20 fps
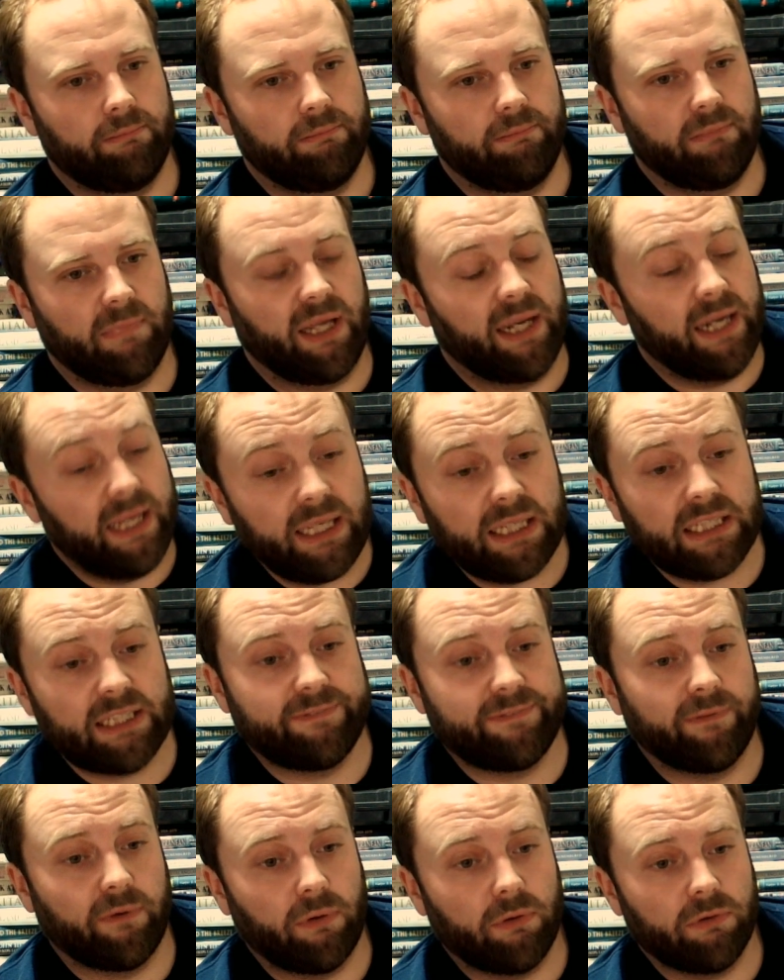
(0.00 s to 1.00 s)
And he's
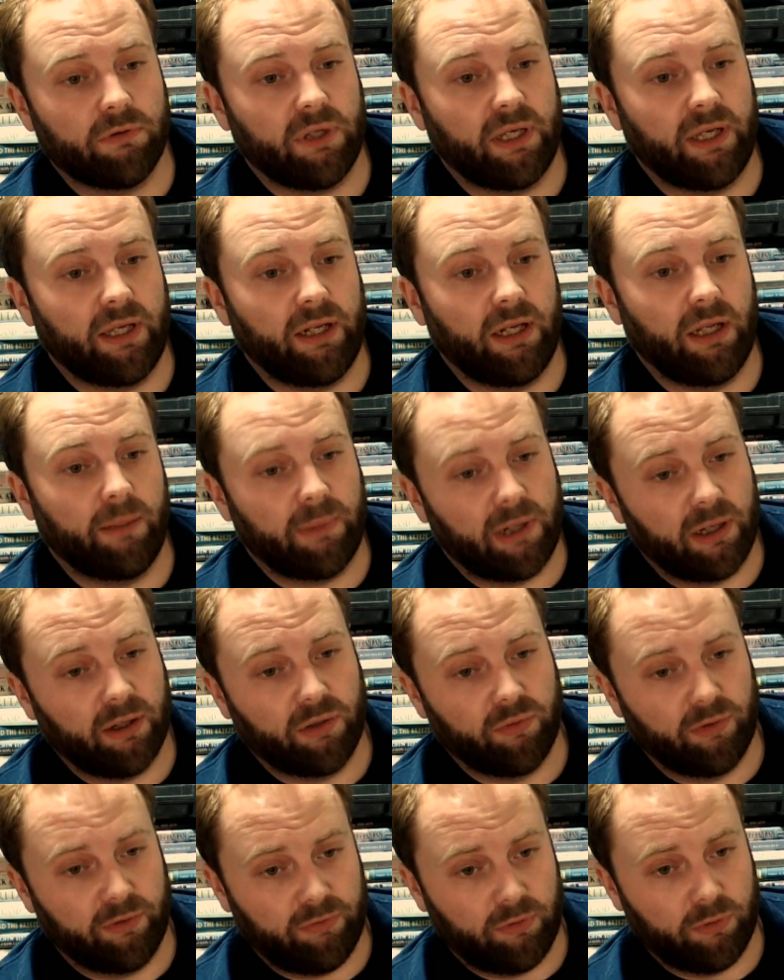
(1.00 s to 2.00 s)
fought in the
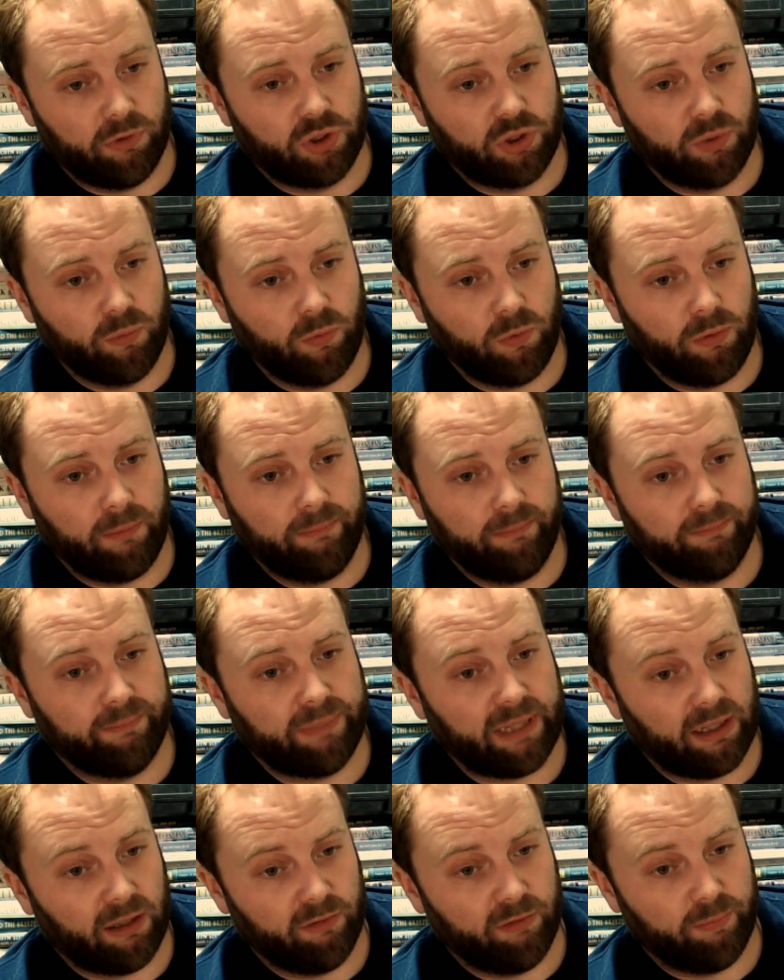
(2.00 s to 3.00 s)
American Revolutionary War,
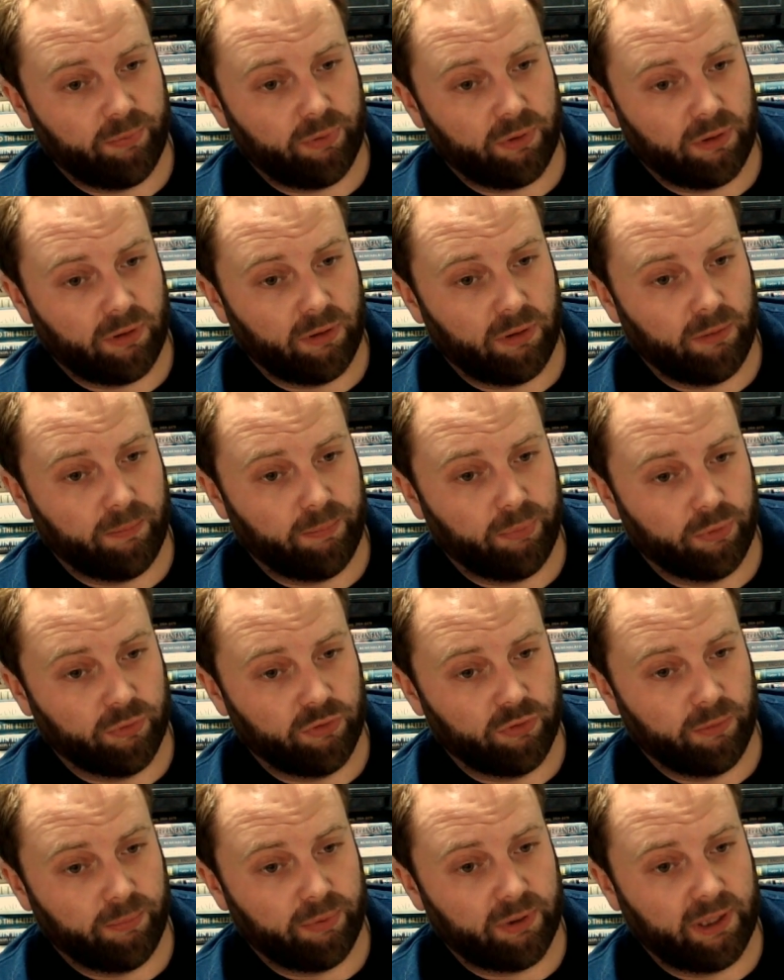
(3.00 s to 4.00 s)
Battle of
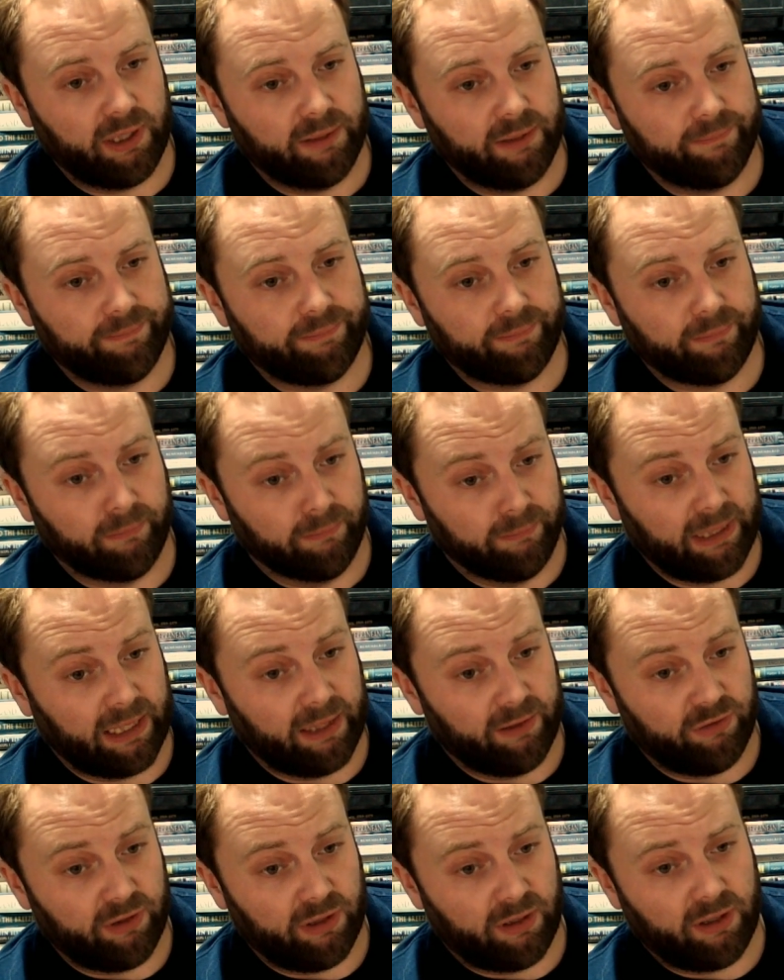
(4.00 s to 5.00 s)
Porto Praia, Battle
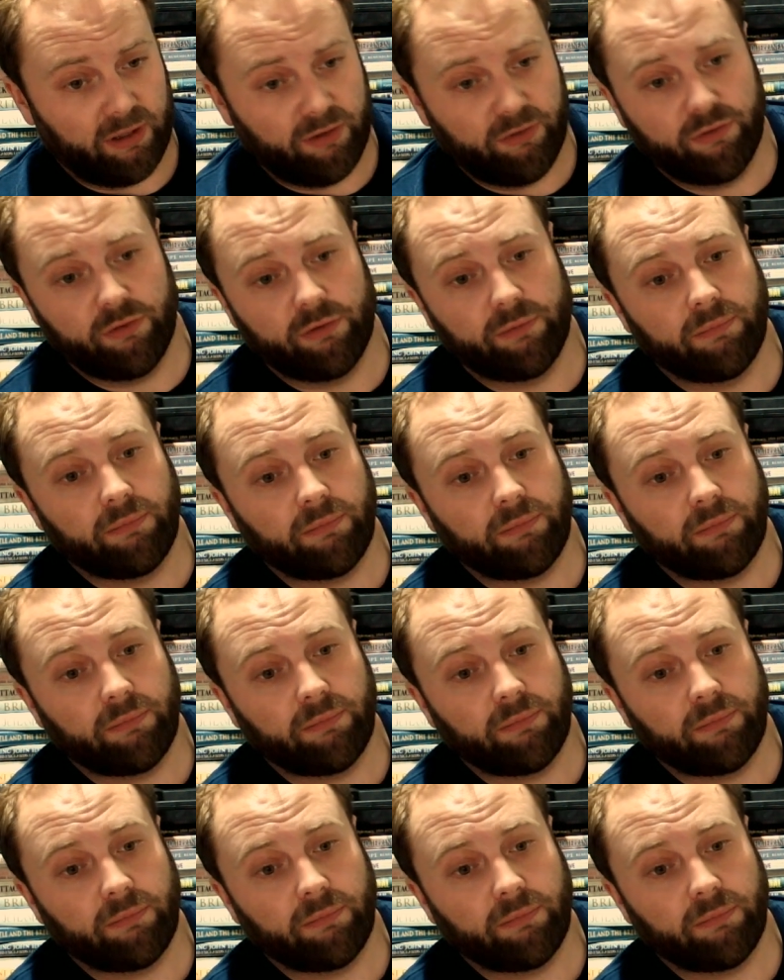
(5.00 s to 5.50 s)
of Saras,